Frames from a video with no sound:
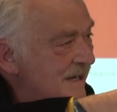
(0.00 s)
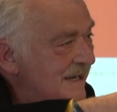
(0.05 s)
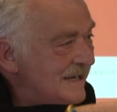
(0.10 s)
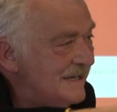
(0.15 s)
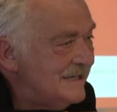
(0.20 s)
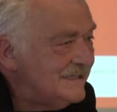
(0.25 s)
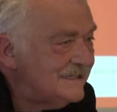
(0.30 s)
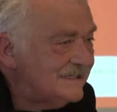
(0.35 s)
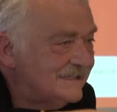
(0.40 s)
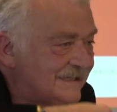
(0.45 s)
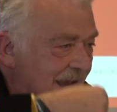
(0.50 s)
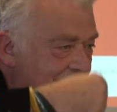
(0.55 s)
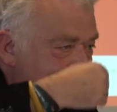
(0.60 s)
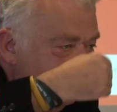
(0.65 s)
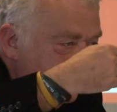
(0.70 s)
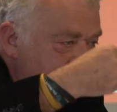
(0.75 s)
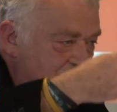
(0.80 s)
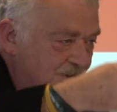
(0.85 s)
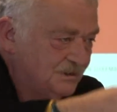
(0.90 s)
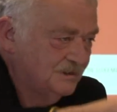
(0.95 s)

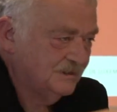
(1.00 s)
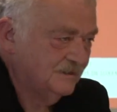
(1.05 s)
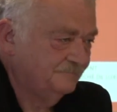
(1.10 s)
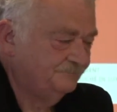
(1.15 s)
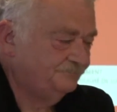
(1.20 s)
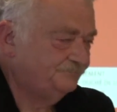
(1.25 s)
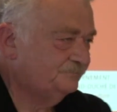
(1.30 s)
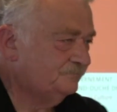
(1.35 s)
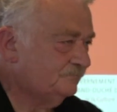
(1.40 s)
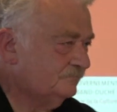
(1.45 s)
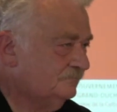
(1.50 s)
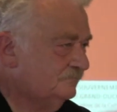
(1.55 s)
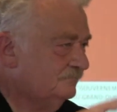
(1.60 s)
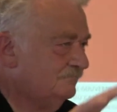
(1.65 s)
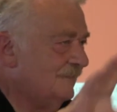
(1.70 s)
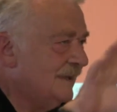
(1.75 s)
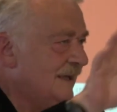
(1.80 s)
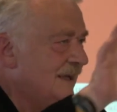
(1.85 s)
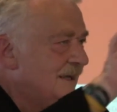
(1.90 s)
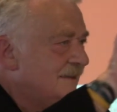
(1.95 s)
re-established
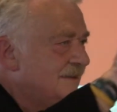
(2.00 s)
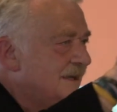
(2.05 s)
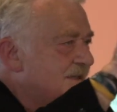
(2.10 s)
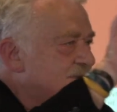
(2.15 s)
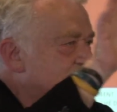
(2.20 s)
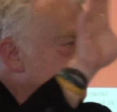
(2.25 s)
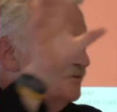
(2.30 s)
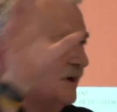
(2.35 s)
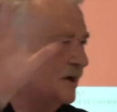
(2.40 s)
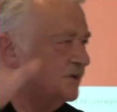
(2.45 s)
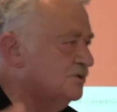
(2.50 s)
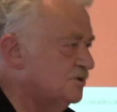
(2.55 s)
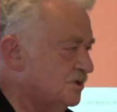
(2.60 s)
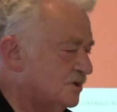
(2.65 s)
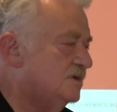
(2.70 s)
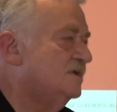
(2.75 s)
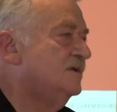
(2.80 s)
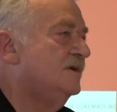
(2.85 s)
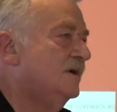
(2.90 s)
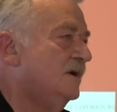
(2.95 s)
that
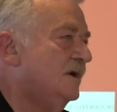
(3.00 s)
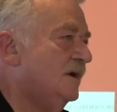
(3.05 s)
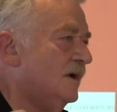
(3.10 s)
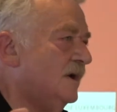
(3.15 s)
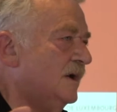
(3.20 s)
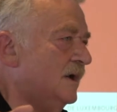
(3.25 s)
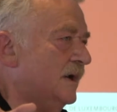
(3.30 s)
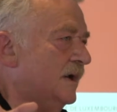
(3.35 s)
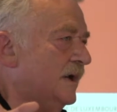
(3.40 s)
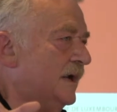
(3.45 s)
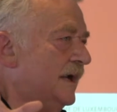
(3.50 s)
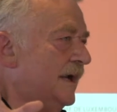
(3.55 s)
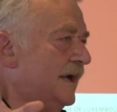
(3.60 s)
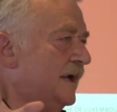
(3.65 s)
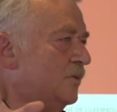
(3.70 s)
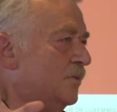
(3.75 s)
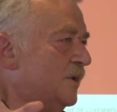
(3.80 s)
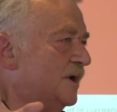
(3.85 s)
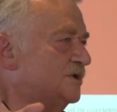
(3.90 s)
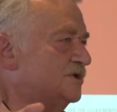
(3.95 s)
structure
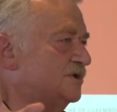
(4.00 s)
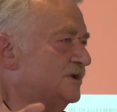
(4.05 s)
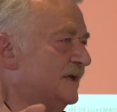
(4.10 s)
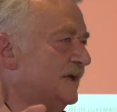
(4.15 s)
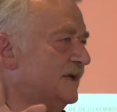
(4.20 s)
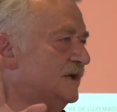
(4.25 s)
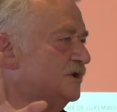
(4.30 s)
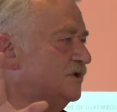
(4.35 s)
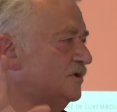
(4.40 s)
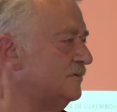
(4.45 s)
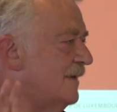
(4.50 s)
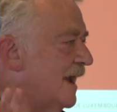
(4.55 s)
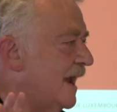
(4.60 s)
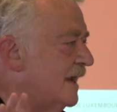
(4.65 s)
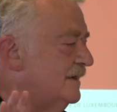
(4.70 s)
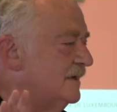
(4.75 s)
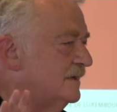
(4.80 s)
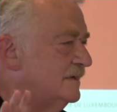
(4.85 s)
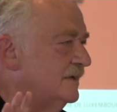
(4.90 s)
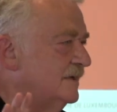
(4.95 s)
in which the
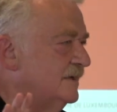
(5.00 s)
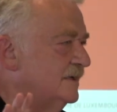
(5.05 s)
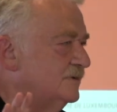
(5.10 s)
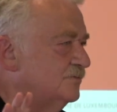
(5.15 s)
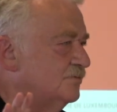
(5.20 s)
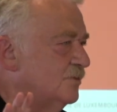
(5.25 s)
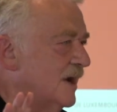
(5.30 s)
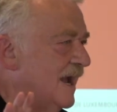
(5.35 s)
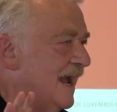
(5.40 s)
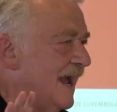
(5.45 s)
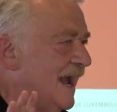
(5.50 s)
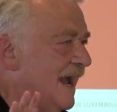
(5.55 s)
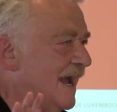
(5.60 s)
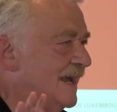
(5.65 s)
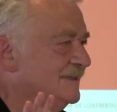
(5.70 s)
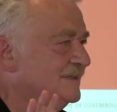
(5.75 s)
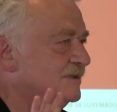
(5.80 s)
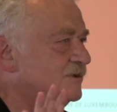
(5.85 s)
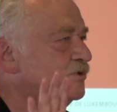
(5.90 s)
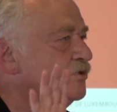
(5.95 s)
humanities were
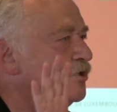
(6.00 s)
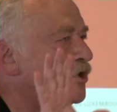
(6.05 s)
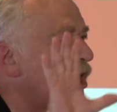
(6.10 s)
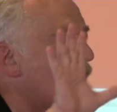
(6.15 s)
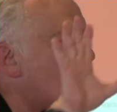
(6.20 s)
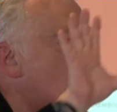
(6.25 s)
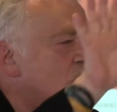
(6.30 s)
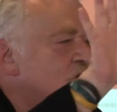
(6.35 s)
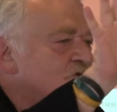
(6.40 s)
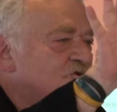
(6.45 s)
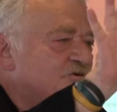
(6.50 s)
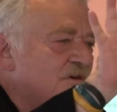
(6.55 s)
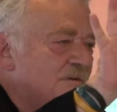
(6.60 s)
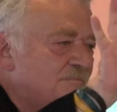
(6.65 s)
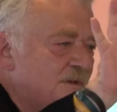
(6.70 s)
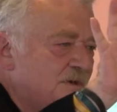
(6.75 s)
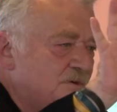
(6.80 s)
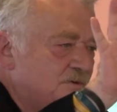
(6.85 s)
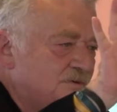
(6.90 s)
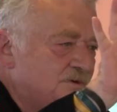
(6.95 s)
asked to
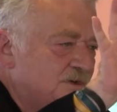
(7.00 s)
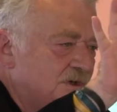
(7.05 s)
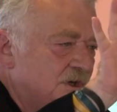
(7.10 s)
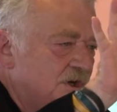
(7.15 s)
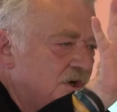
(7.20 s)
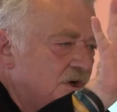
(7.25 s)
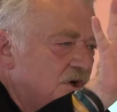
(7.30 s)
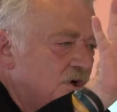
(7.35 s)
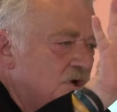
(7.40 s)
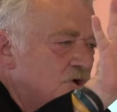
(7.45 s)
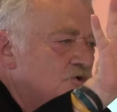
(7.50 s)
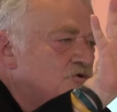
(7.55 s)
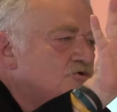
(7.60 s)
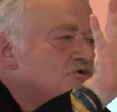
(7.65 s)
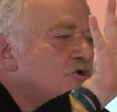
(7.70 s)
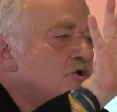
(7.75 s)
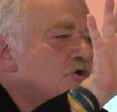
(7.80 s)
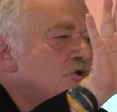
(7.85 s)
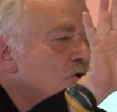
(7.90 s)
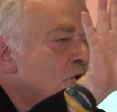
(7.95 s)
contribute
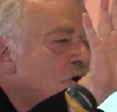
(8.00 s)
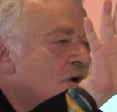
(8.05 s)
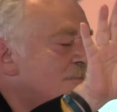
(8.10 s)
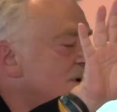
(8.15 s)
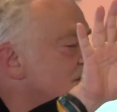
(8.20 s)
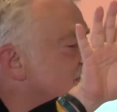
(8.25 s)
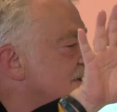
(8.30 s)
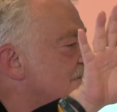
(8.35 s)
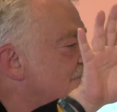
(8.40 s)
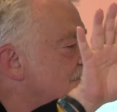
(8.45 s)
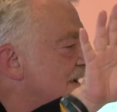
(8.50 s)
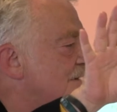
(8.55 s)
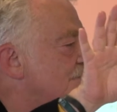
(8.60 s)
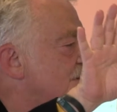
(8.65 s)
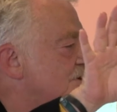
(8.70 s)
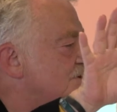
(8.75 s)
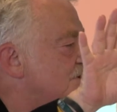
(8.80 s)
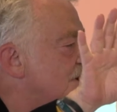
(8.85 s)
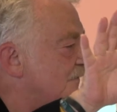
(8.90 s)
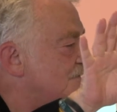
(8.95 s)
to a normative
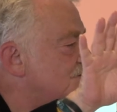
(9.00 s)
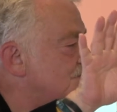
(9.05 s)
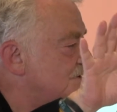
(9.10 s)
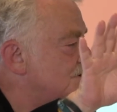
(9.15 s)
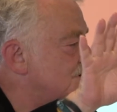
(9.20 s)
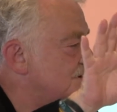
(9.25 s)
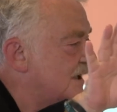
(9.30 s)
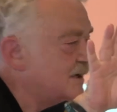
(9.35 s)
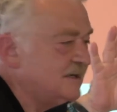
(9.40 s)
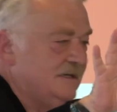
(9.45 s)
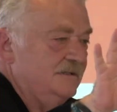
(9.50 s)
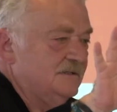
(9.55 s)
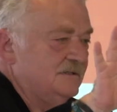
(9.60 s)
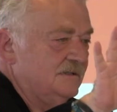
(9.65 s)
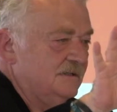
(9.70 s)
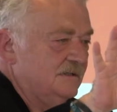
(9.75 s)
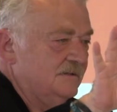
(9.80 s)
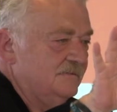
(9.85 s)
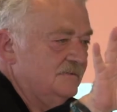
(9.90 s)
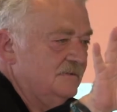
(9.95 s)
image of
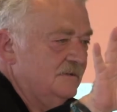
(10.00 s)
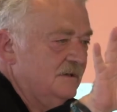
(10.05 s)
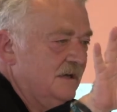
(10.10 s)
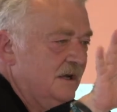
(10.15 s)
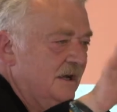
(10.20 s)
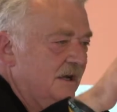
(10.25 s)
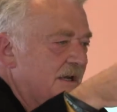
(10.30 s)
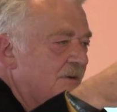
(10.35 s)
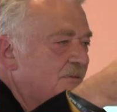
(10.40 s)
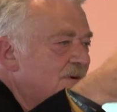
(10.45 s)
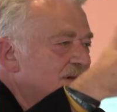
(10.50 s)
society. And I